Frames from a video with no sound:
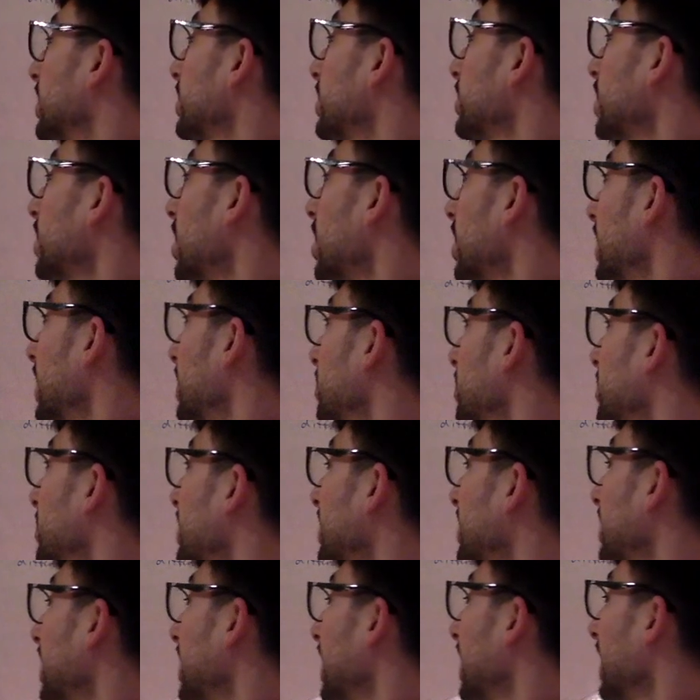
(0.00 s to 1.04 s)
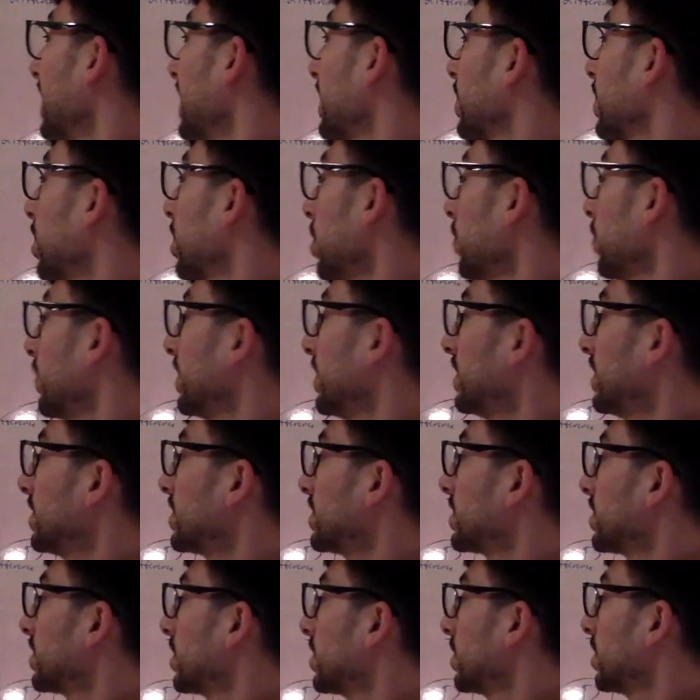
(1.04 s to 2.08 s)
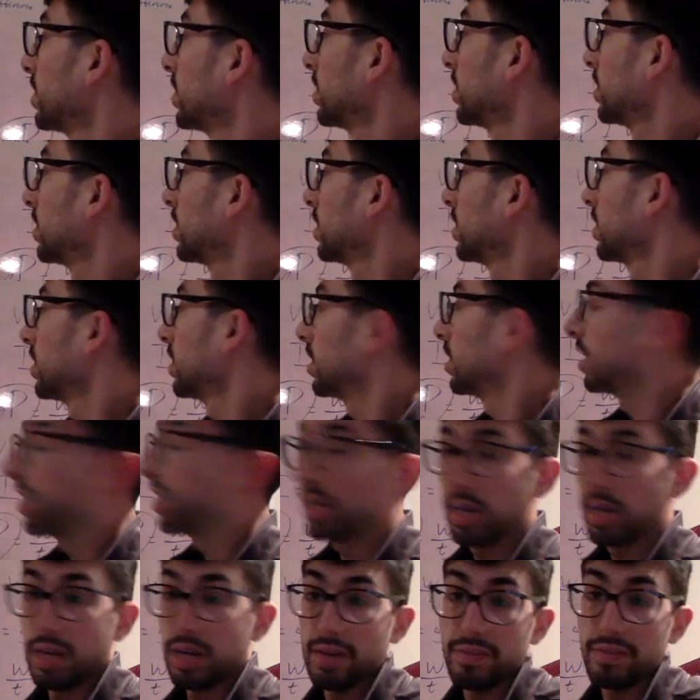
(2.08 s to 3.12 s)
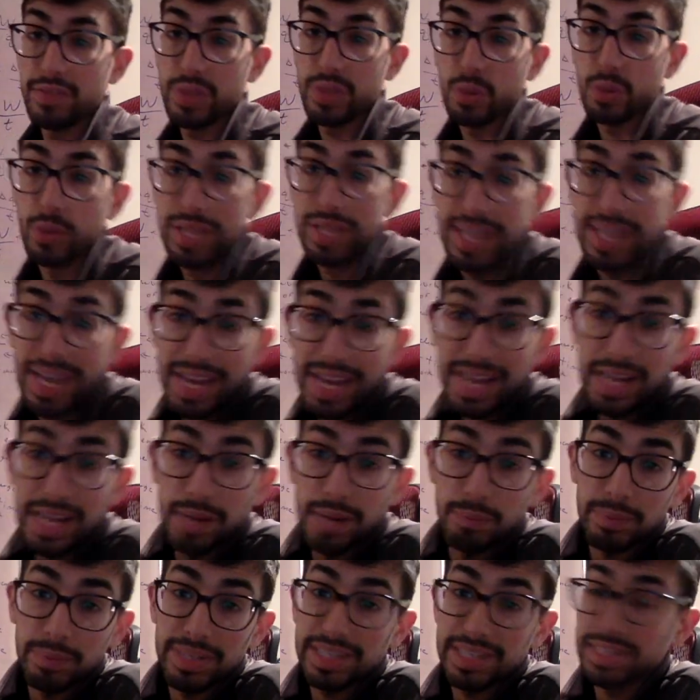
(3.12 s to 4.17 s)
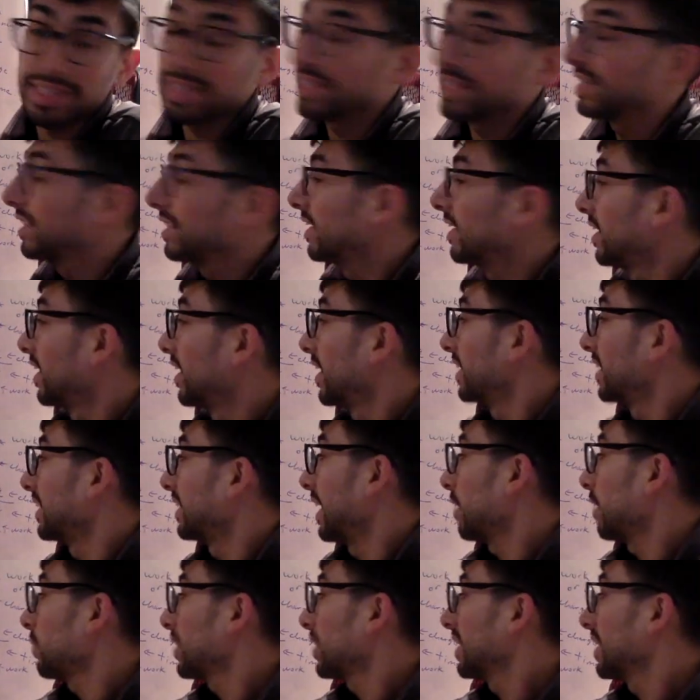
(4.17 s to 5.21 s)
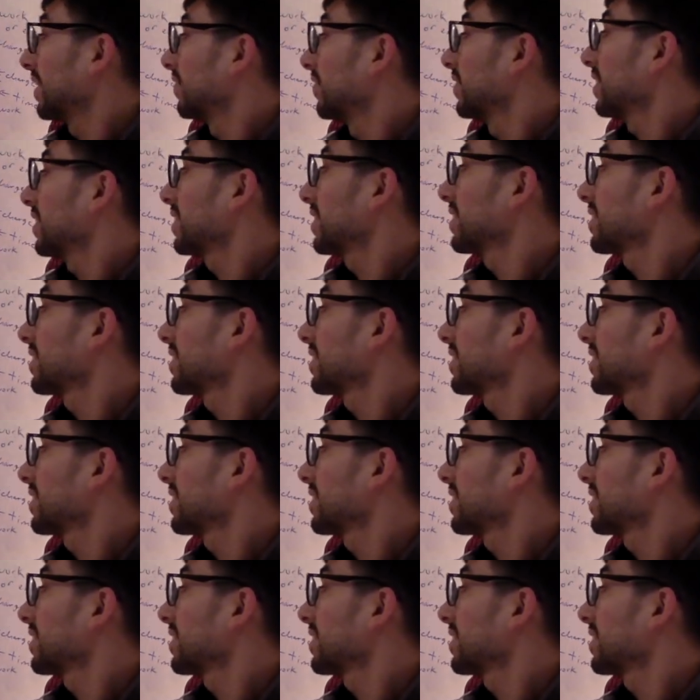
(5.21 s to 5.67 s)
times a current of 3 amps, and that would give us